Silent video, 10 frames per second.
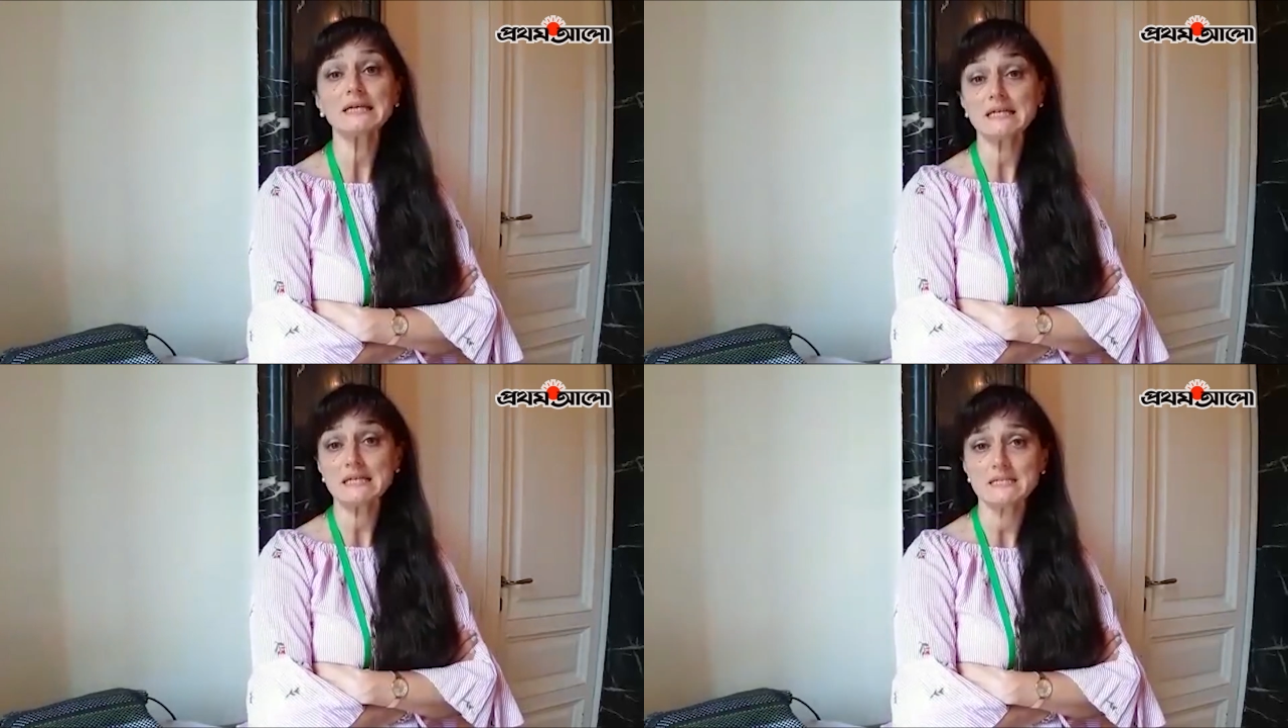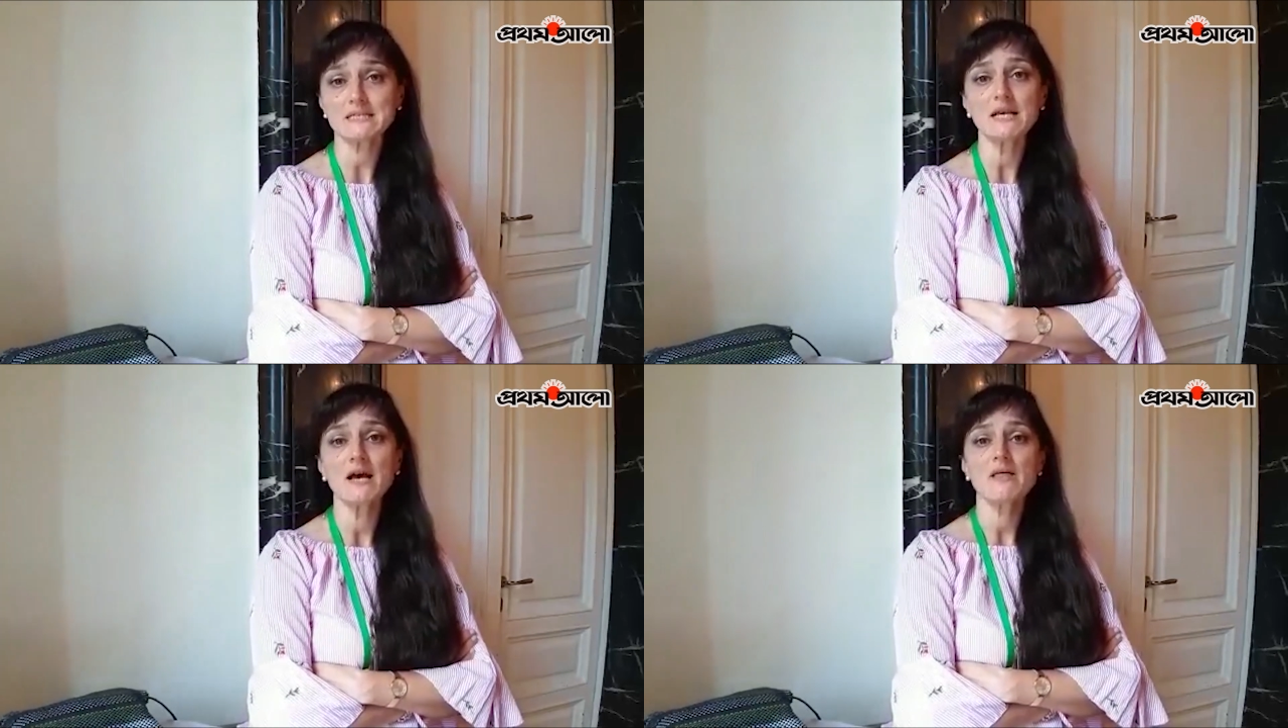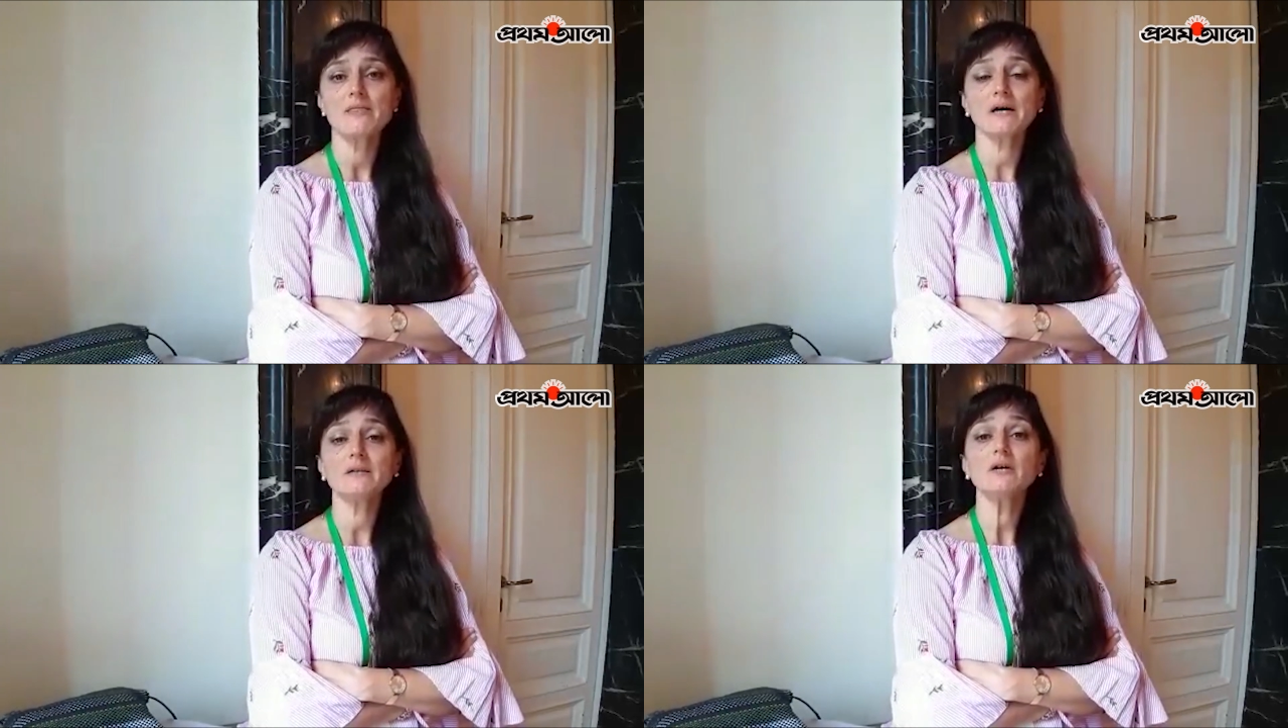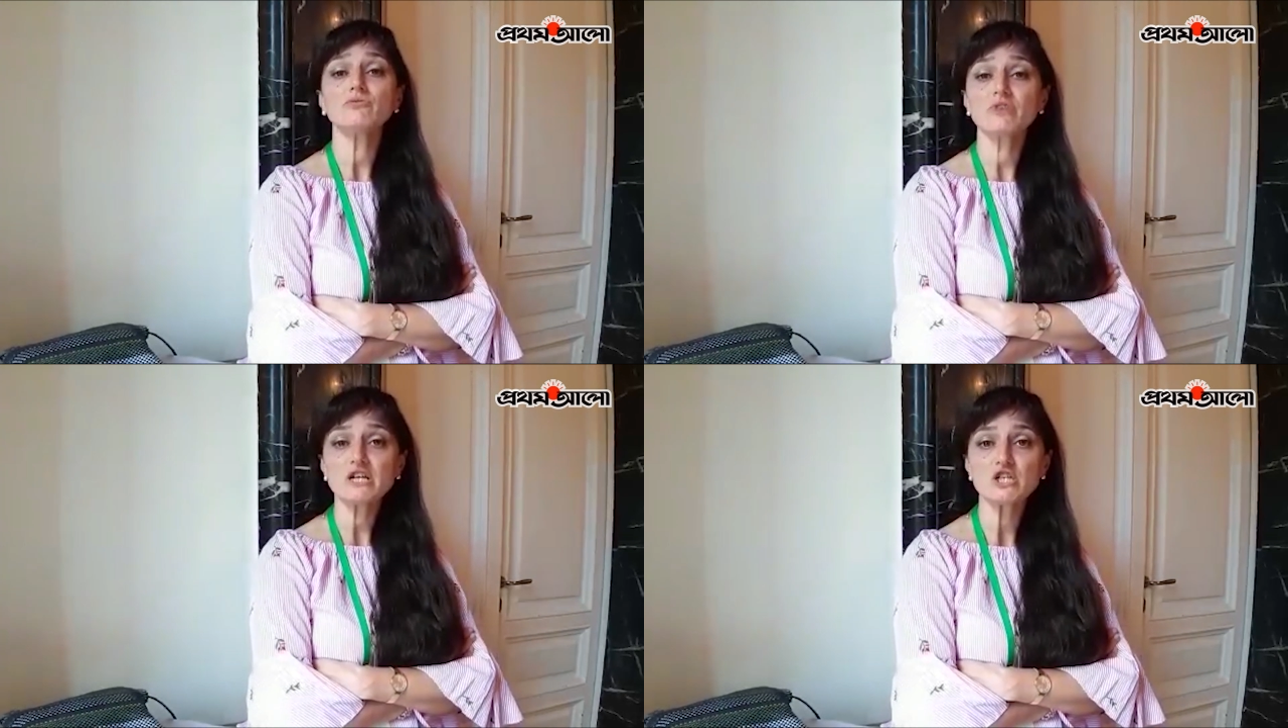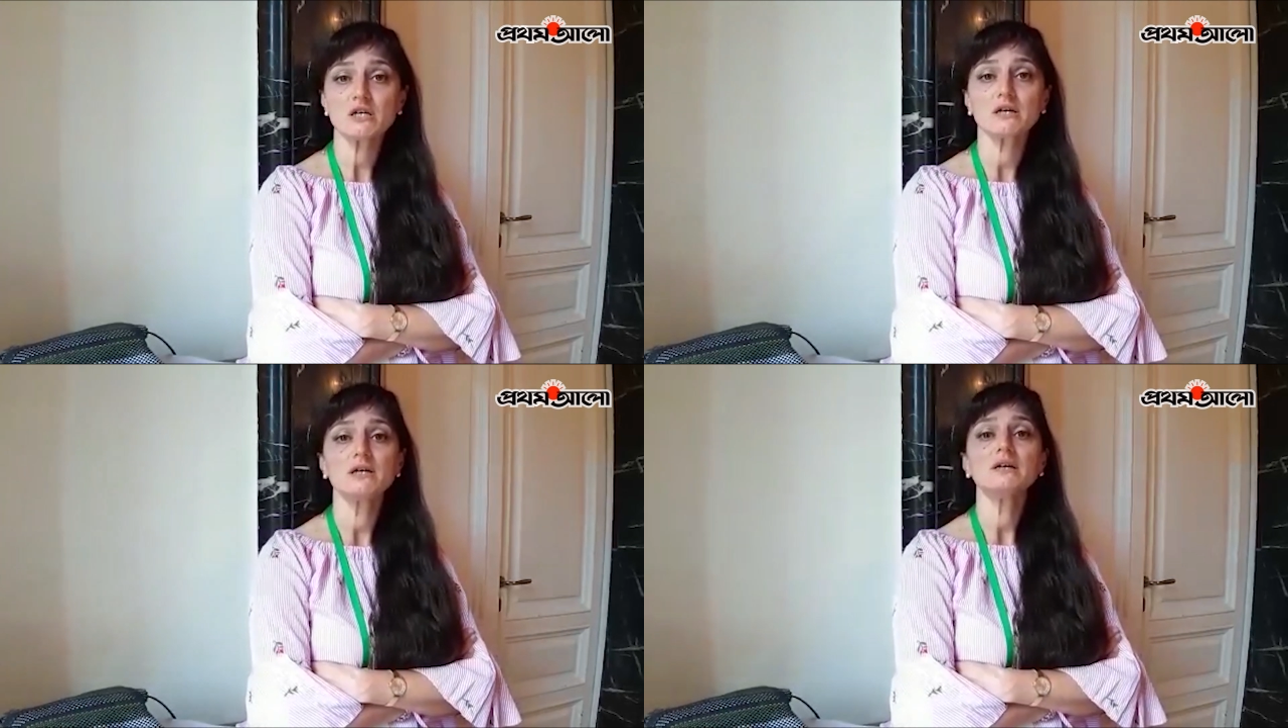is that
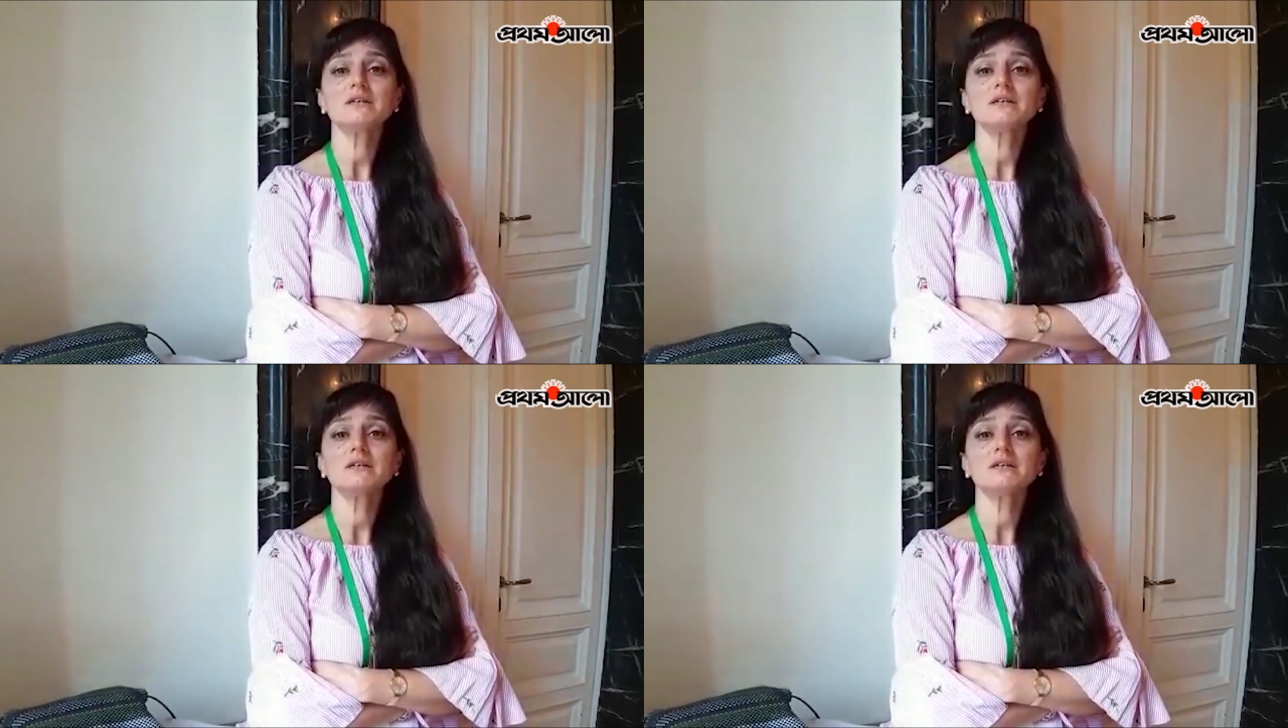Russia